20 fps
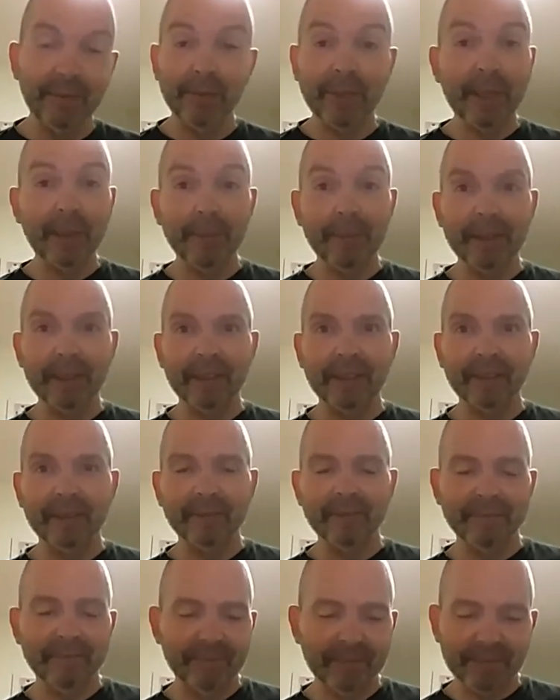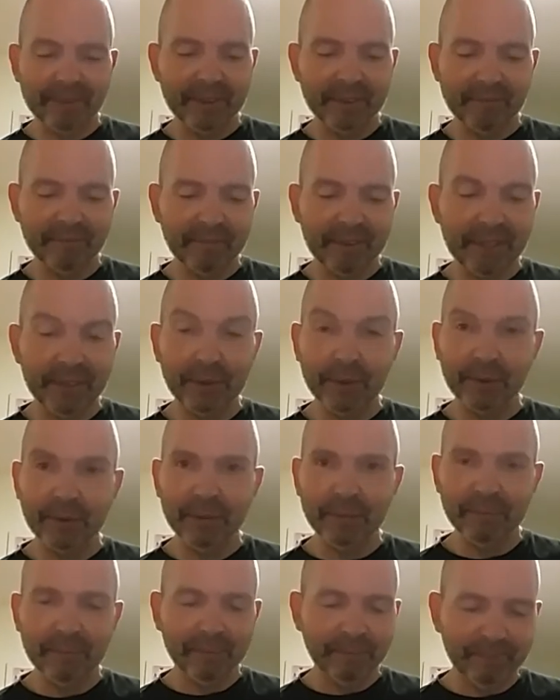vaping. That's all.